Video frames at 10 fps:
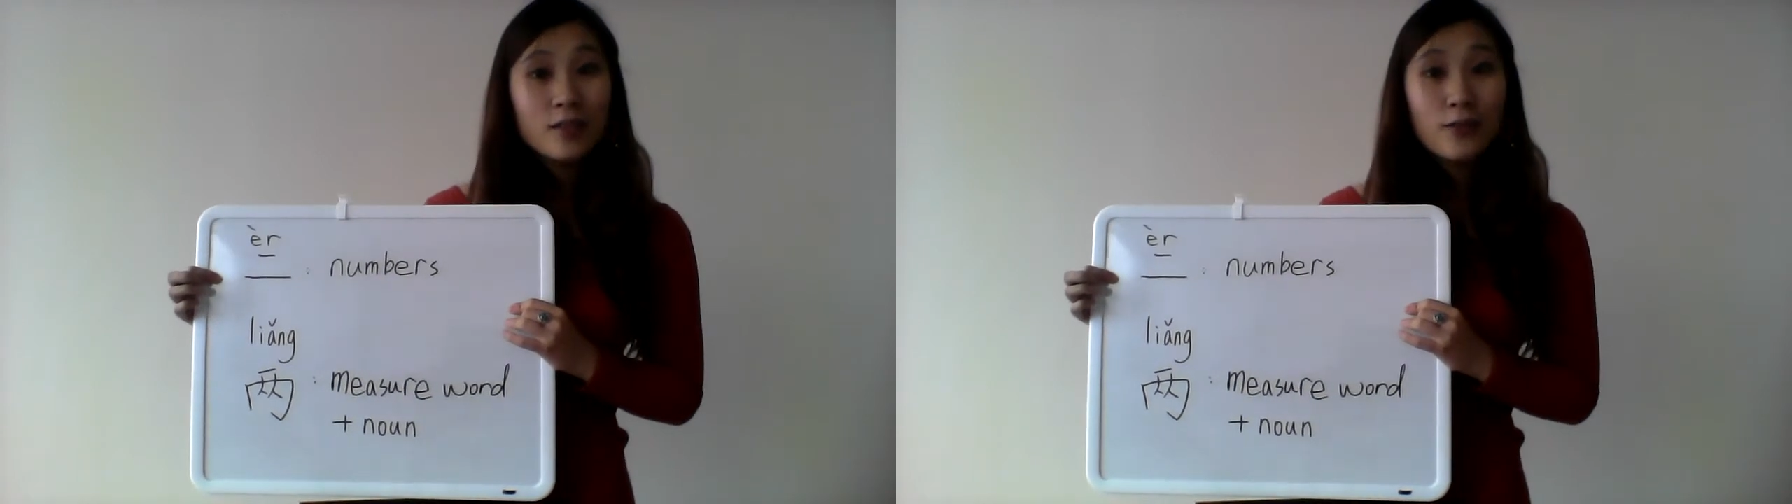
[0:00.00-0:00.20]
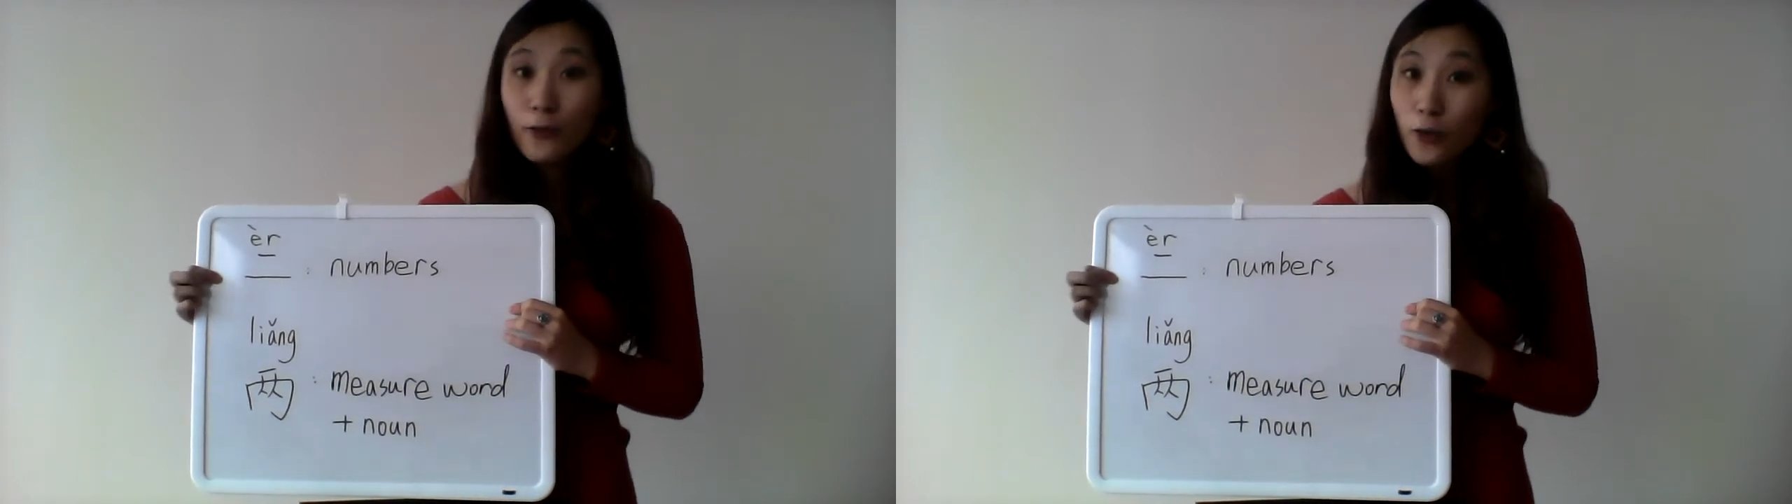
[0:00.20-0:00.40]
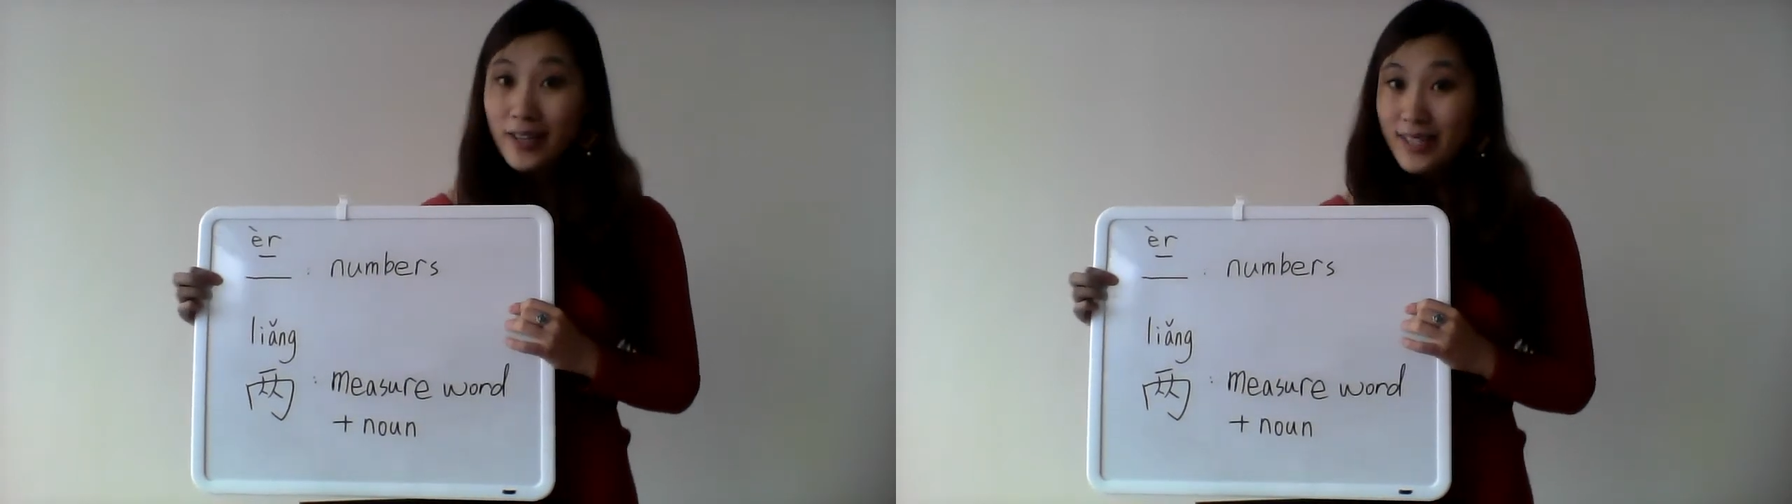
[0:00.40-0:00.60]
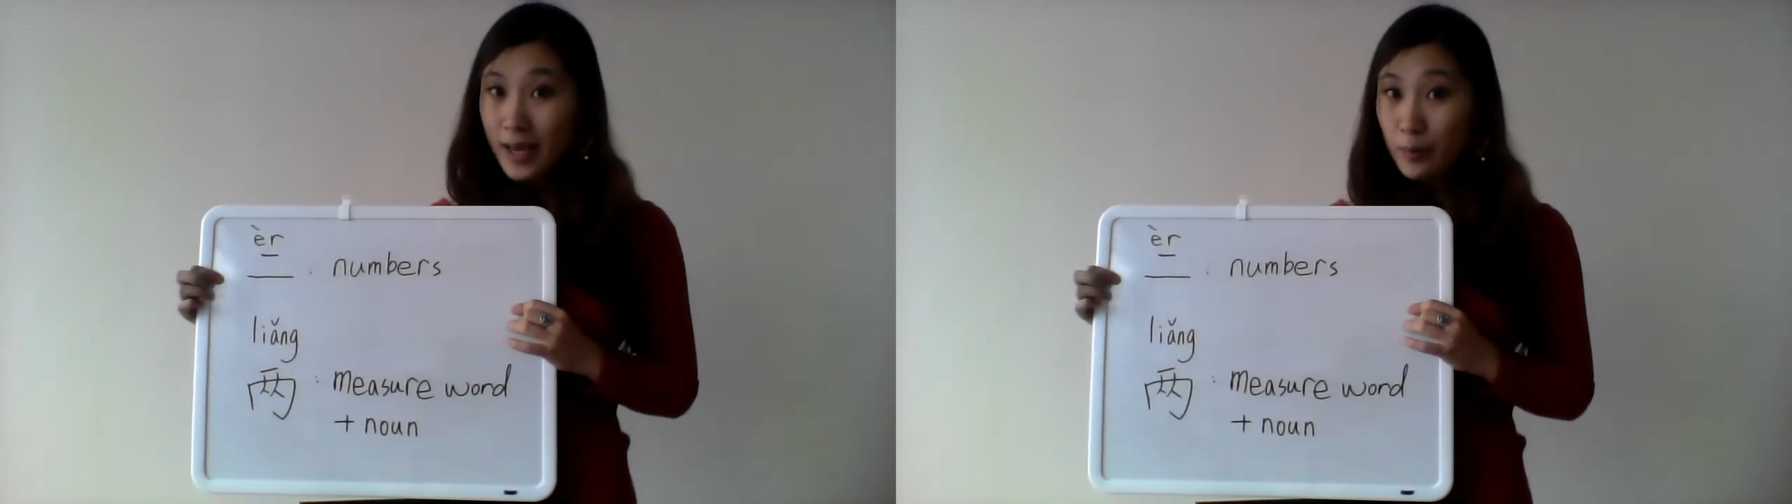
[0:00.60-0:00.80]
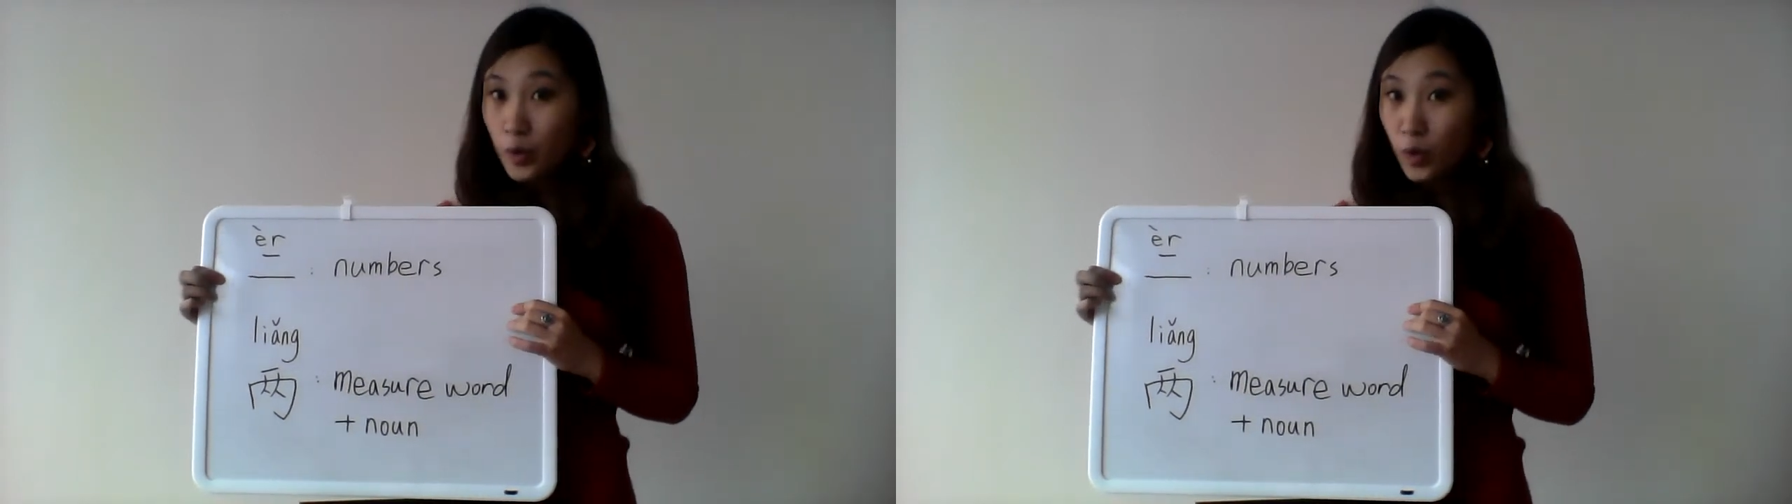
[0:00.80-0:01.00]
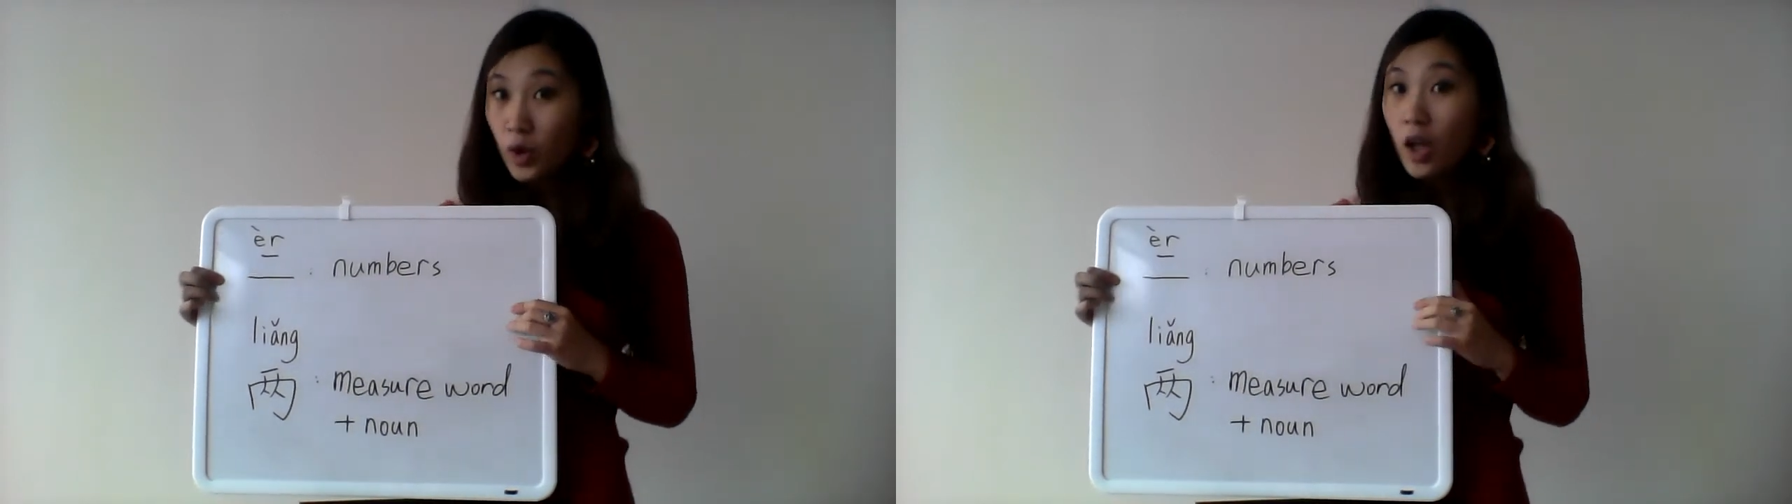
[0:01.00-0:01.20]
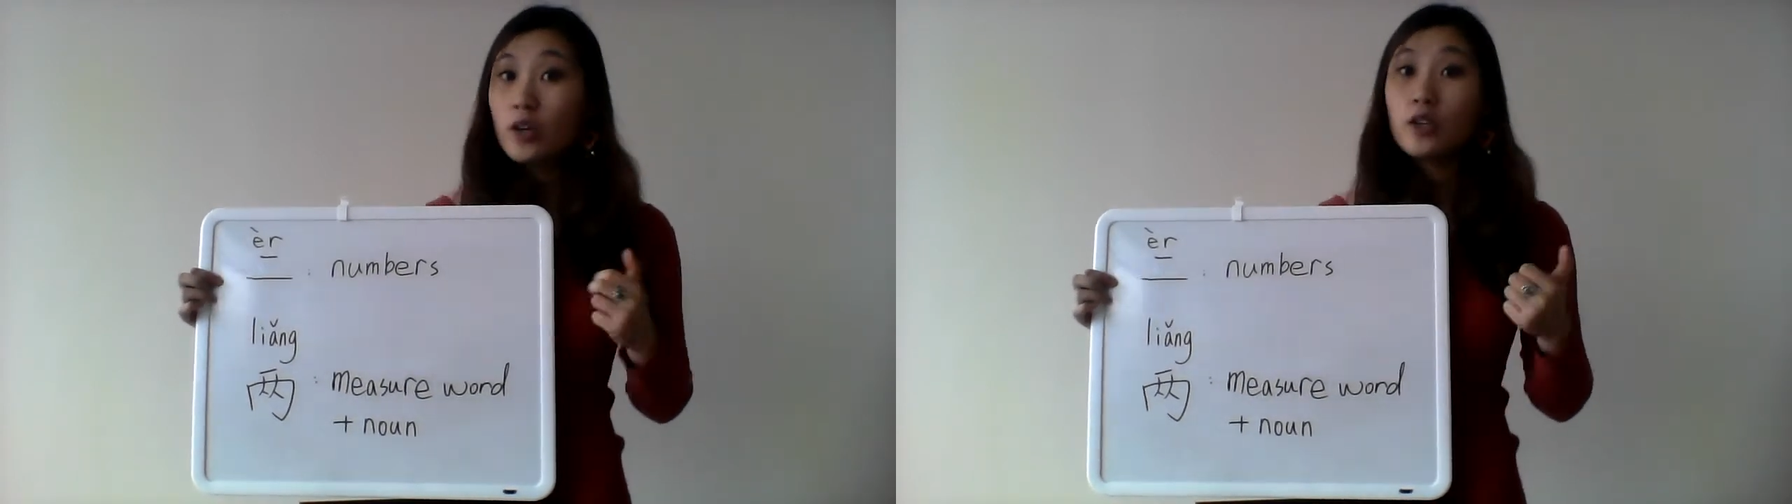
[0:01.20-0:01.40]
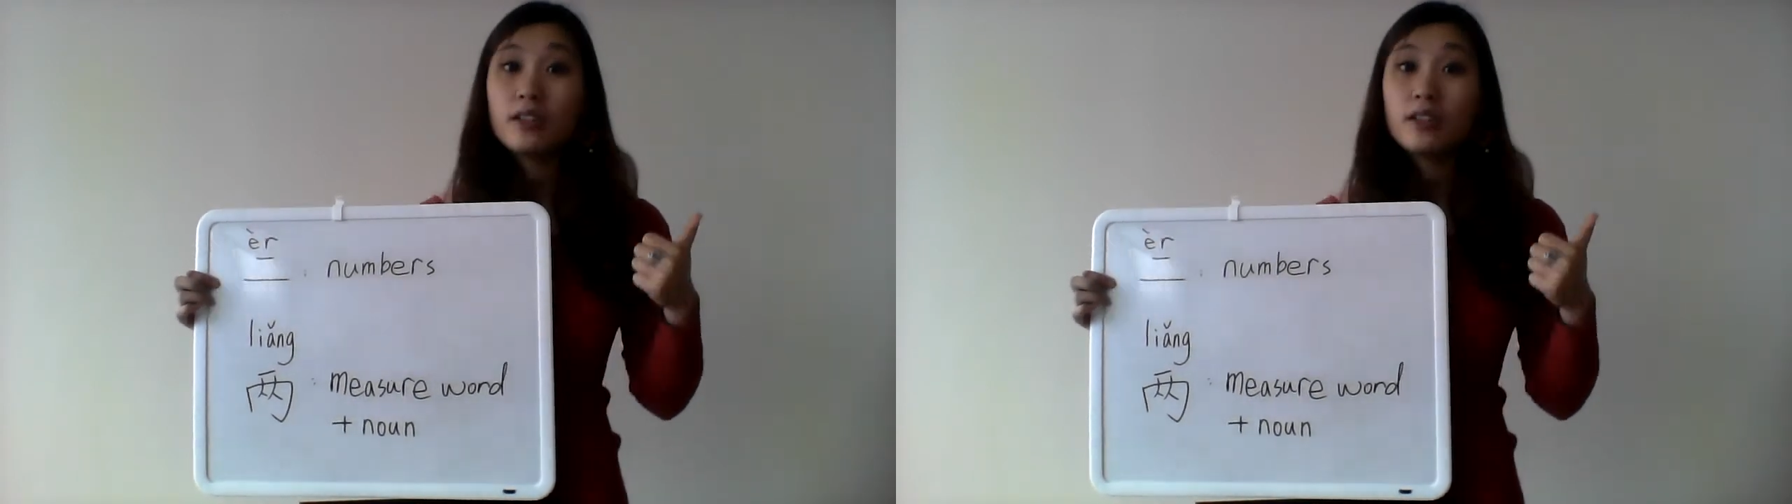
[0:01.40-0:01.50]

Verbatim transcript: For example, your